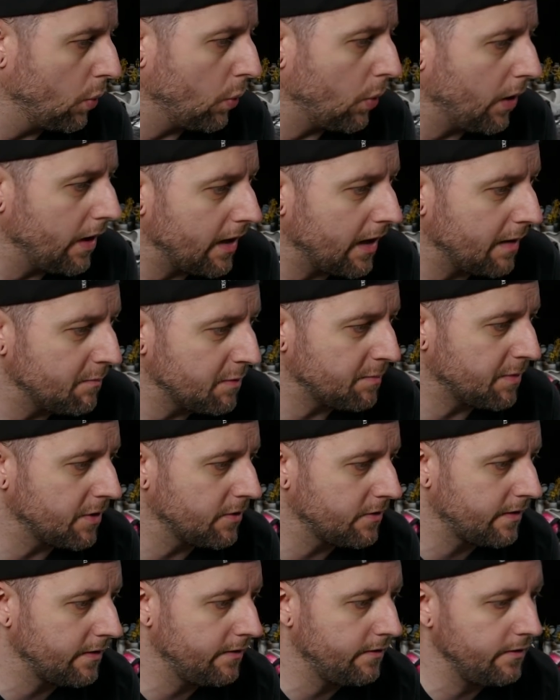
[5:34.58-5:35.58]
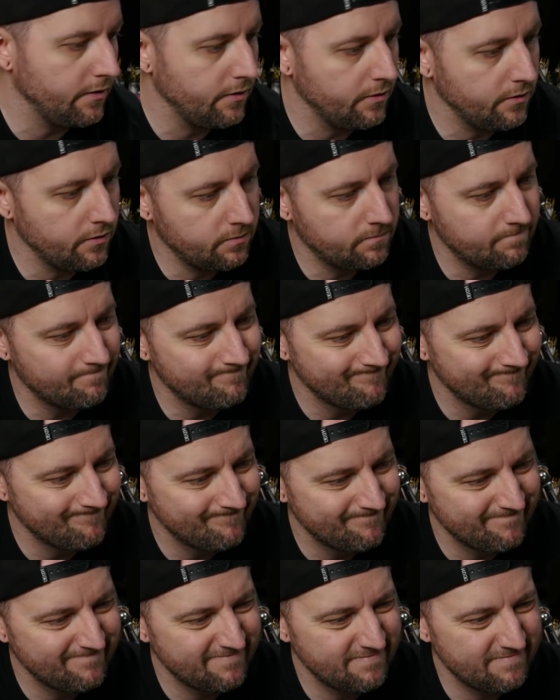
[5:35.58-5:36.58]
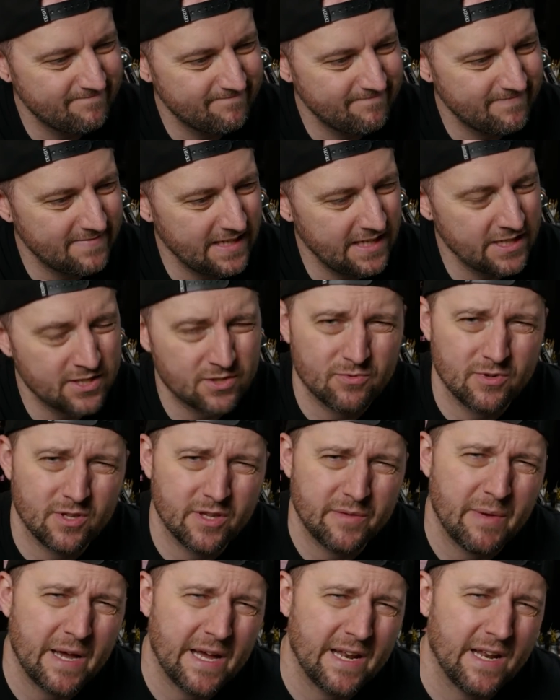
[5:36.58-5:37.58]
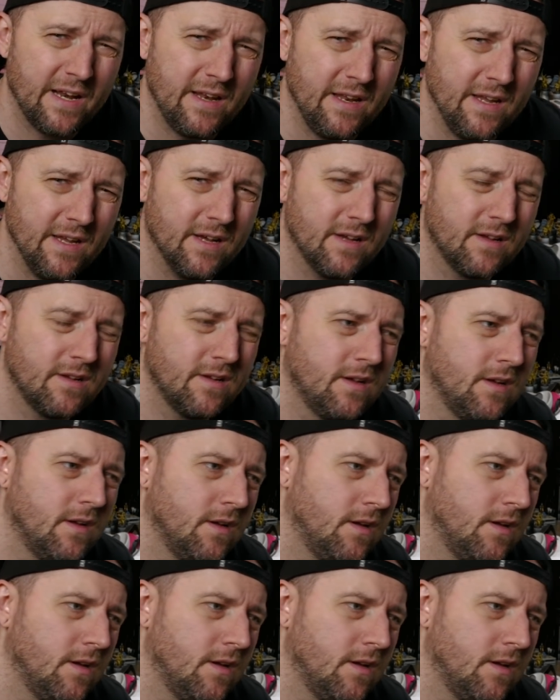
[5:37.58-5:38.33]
What I'm about to do is a really bad idea.